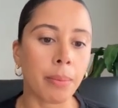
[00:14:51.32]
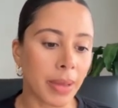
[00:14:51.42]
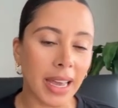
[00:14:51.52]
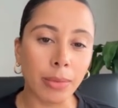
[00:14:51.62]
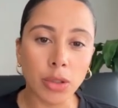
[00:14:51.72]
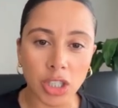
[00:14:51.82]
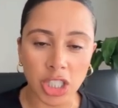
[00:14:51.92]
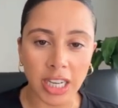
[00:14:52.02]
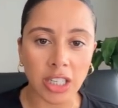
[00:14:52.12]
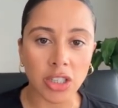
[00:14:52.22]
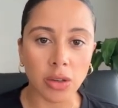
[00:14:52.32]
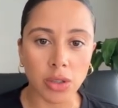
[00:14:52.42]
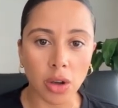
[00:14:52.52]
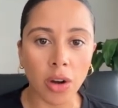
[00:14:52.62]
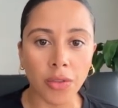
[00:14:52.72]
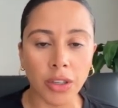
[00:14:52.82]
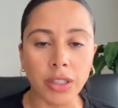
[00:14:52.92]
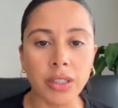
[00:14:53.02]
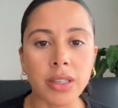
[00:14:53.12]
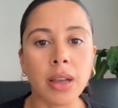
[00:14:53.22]
be able to change those
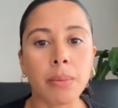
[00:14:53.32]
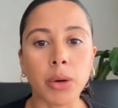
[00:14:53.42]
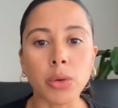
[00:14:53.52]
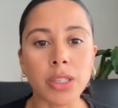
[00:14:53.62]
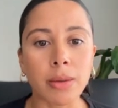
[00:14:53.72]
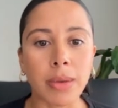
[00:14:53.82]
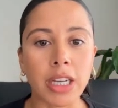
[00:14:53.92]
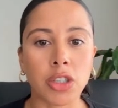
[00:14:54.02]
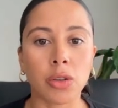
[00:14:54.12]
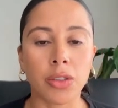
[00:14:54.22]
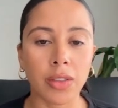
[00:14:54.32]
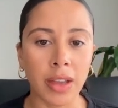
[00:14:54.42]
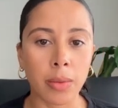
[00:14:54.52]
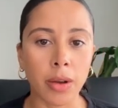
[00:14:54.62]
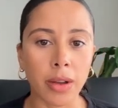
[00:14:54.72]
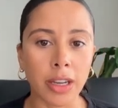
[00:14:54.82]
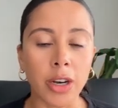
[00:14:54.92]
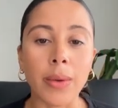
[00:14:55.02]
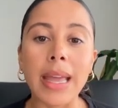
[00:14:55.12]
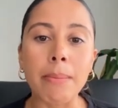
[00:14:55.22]
offers, but also make sure that they were,
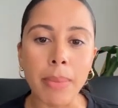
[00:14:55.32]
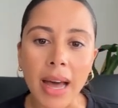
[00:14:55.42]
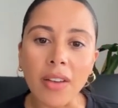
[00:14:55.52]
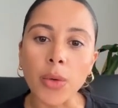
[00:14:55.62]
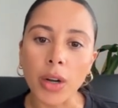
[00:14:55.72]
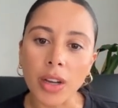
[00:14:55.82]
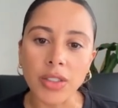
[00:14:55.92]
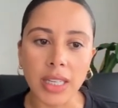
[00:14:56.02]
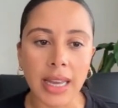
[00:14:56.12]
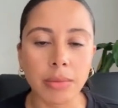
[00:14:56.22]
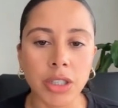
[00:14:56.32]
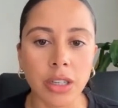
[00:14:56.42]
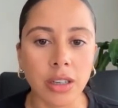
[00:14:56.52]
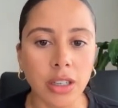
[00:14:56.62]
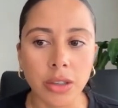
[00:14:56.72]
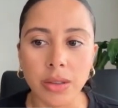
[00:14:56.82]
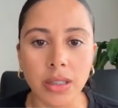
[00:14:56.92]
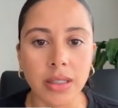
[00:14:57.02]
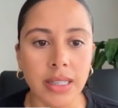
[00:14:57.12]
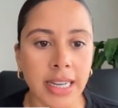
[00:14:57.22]
impactful enough to capture
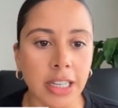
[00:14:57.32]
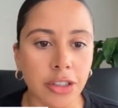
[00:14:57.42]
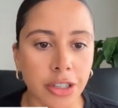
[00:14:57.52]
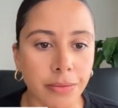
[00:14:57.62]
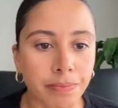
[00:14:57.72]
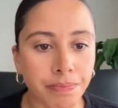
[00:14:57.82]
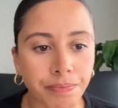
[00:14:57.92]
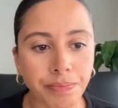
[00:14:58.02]
users' attention.